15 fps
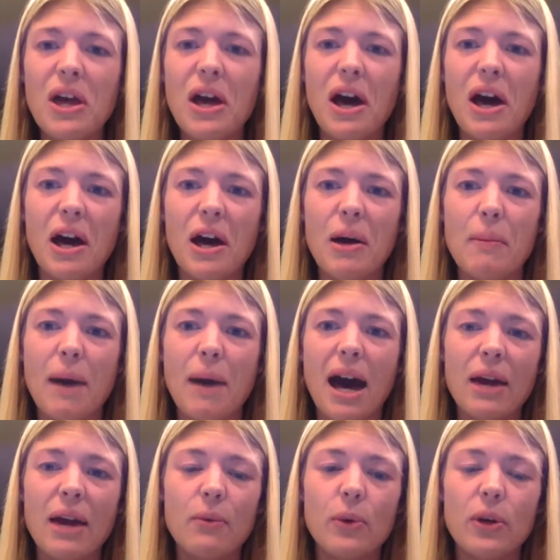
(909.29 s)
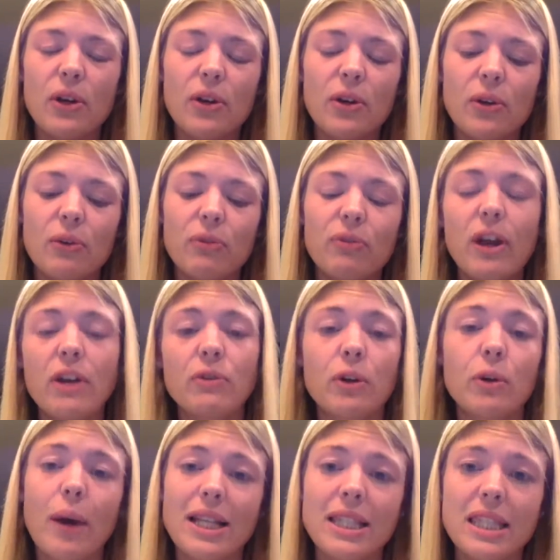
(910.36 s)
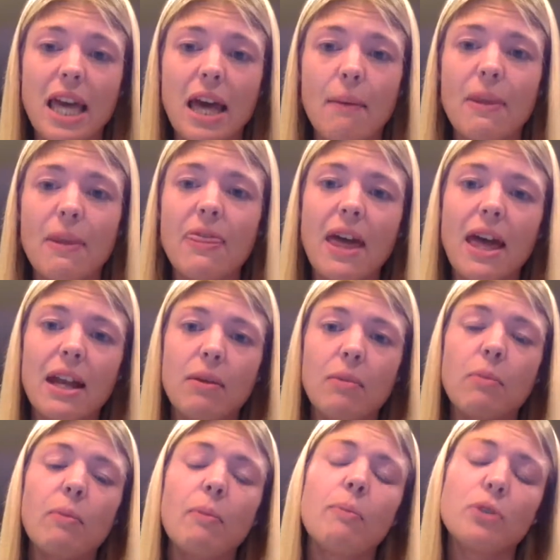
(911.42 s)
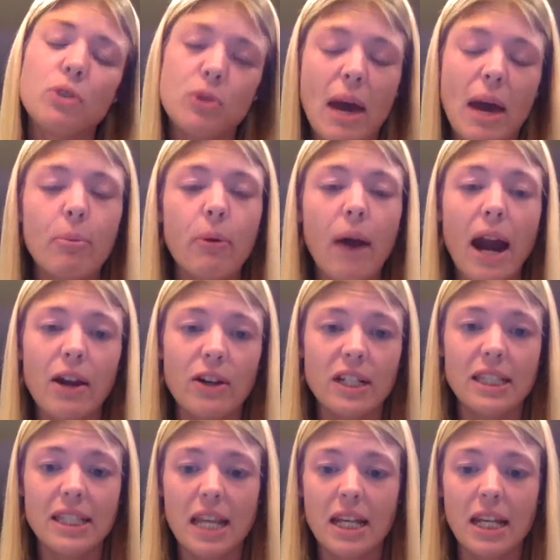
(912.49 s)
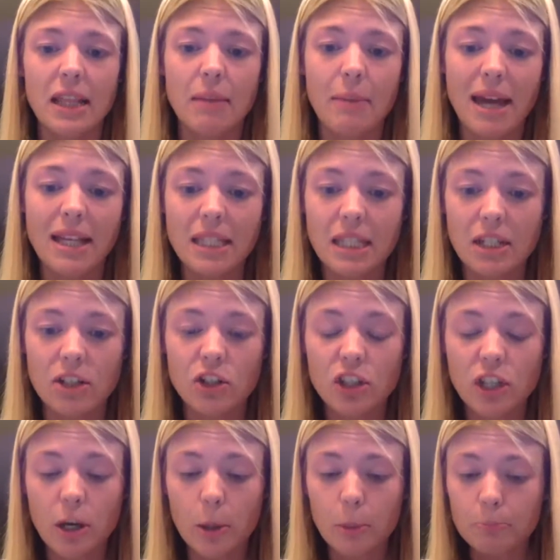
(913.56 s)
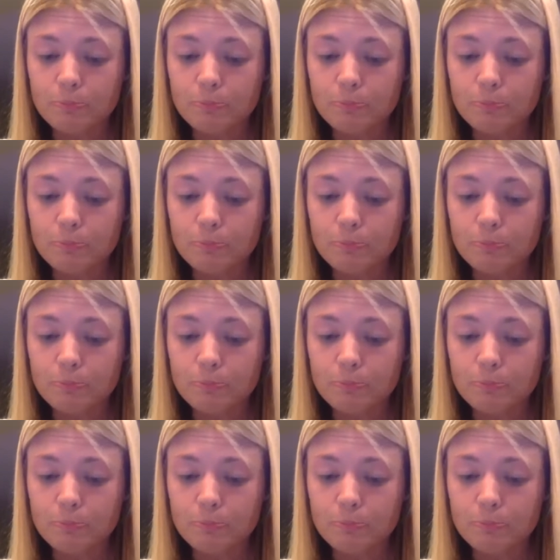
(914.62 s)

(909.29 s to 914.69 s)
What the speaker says: I will friend request them and then do that prior to sending the message. So